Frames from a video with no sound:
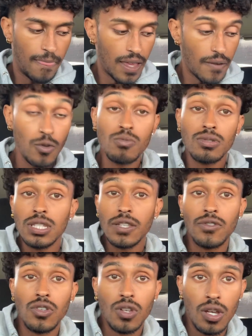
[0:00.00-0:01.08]

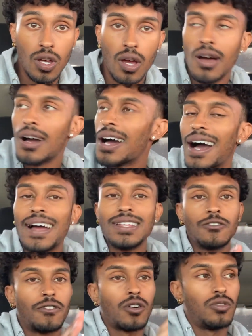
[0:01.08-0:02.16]
believe I need
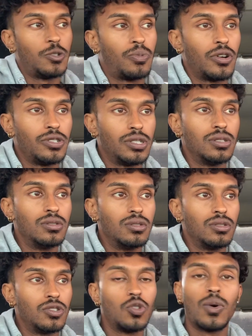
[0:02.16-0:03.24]
to follow this
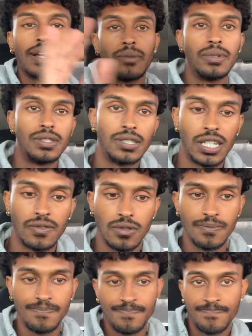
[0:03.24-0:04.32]
person so I can be successful,
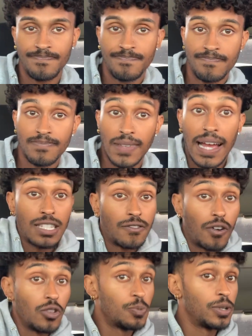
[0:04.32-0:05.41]
I need to
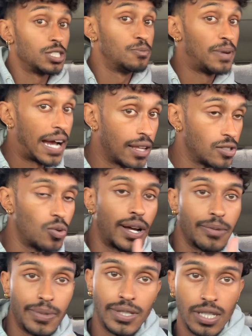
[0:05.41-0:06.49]
follow this person's path so I
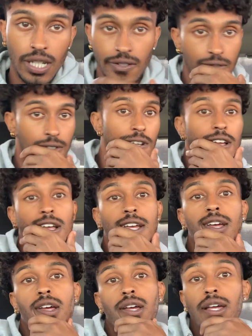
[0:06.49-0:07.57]
can be successful,
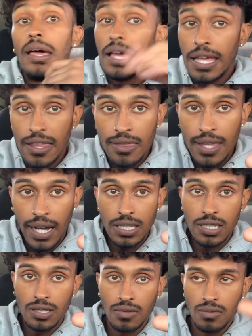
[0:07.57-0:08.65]
in that,
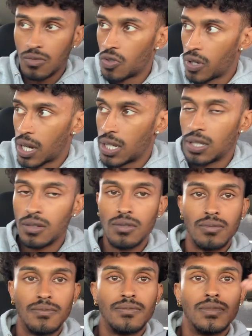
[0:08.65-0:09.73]
granted,
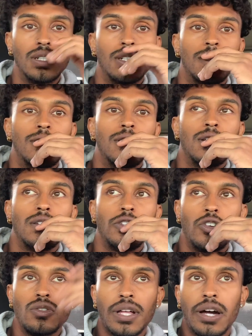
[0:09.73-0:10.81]

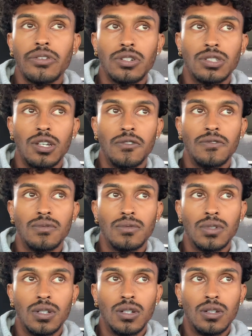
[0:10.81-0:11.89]
you're allowing yourself
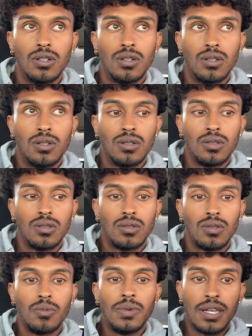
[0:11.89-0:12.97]

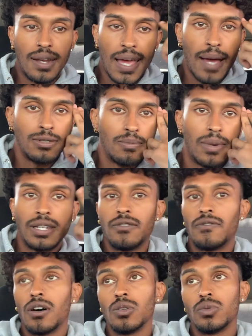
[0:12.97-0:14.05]
to be an absent-minded
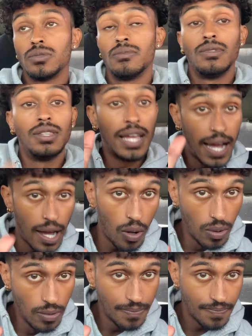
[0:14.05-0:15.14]
follower. Now,